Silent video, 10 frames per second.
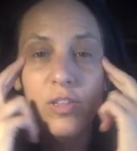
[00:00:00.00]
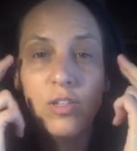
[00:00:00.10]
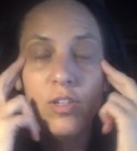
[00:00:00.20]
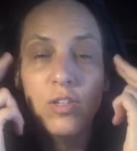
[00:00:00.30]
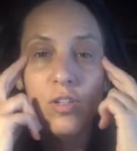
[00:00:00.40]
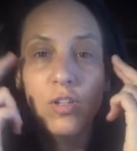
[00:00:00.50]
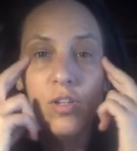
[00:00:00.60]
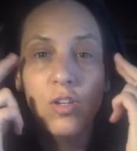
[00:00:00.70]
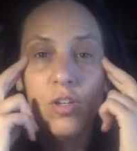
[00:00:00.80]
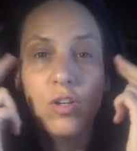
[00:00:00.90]

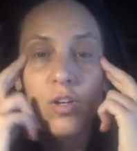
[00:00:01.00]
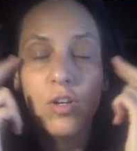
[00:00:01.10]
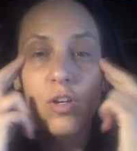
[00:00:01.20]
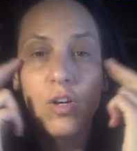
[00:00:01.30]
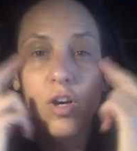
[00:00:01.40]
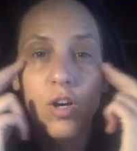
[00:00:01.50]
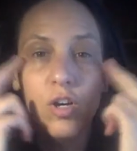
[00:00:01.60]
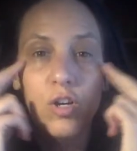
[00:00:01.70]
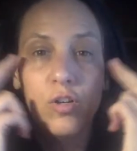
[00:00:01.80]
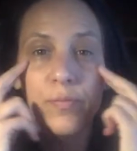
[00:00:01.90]

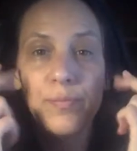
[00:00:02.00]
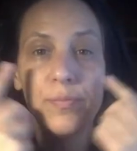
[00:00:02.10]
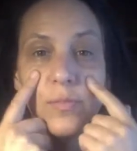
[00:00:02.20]
[no speech]